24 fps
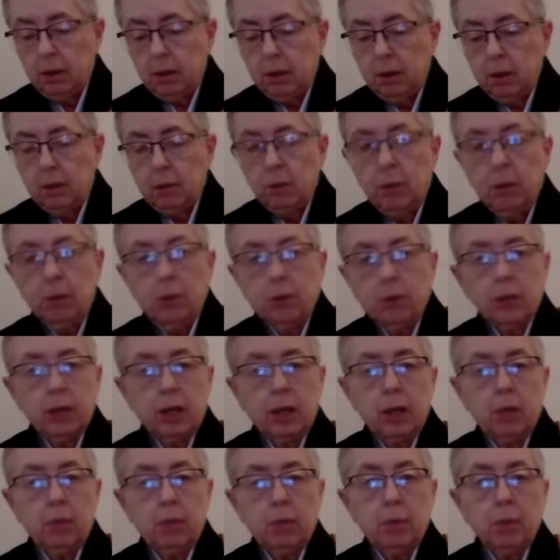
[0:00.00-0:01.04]
We are
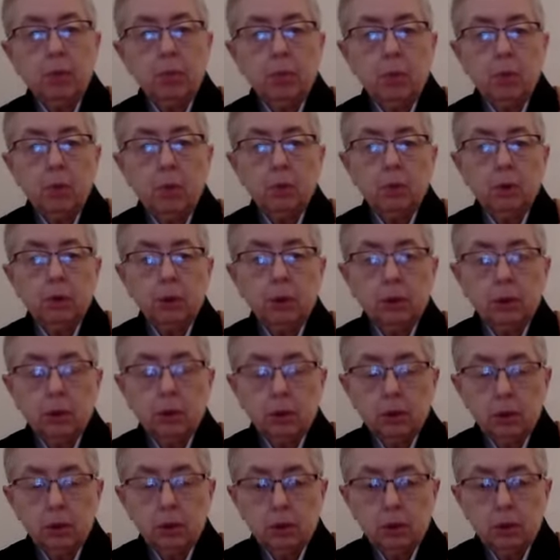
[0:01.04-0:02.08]
shaped and molded
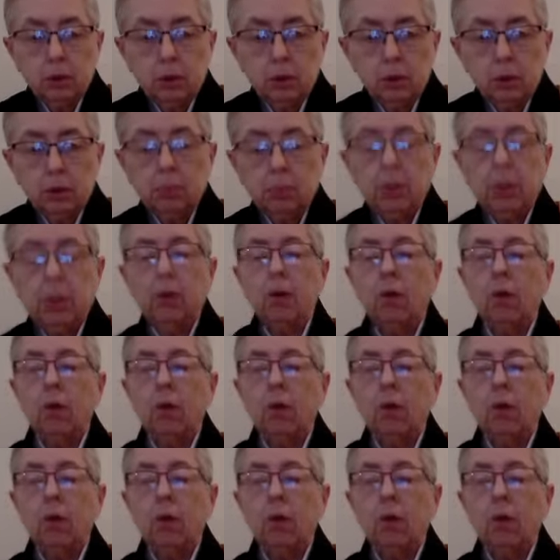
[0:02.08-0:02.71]
by